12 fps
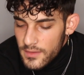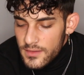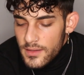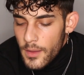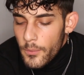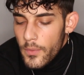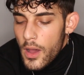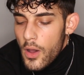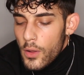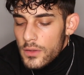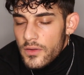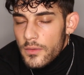Some
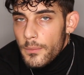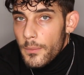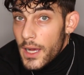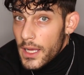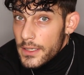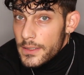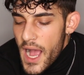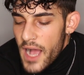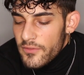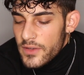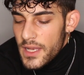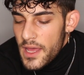older man. I
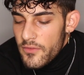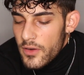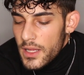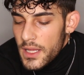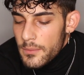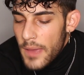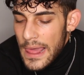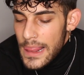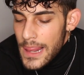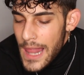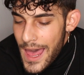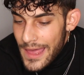have never in my
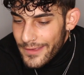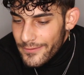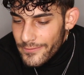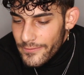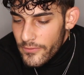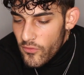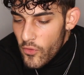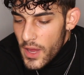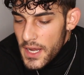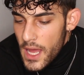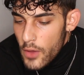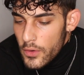life
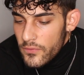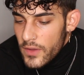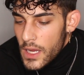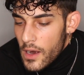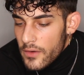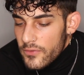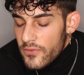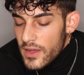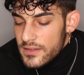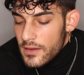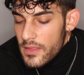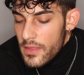run out of a car
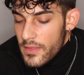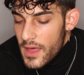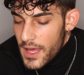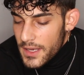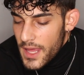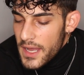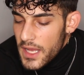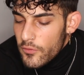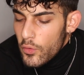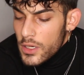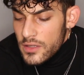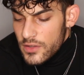faster than that, and
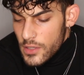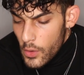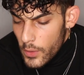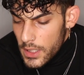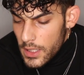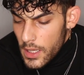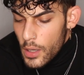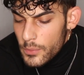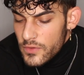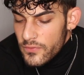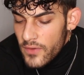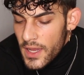everyone saw it. Come
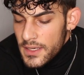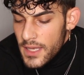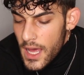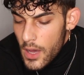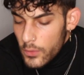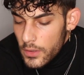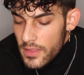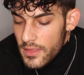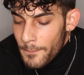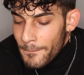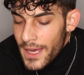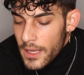to find out,
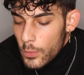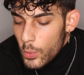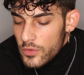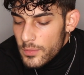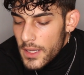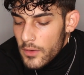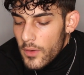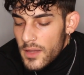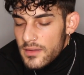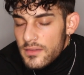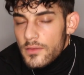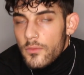the man was my
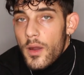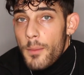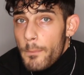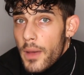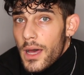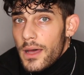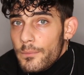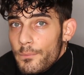crush's grandpa.